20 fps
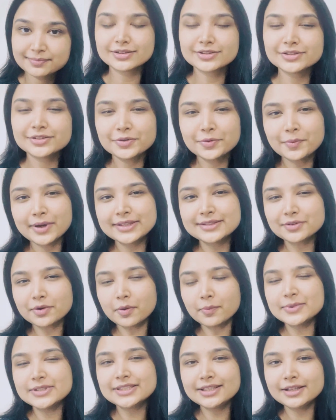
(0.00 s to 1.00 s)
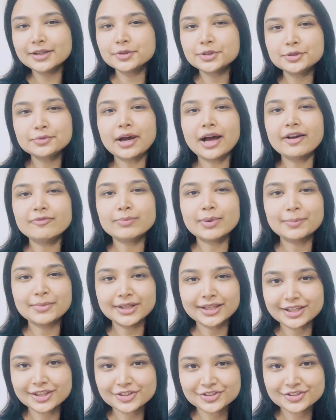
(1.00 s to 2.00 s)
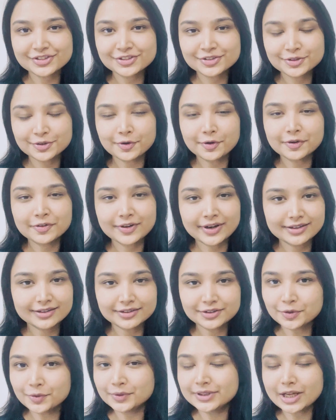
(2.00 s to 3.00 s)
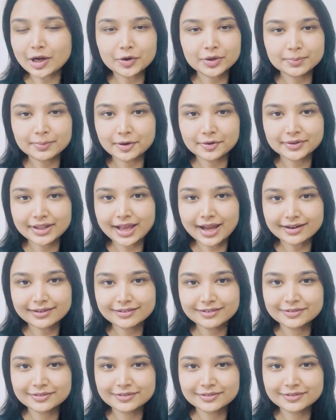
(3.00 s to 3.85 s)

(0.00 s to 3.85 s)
So it's obviously good to have publications to your credit, no doubt about that.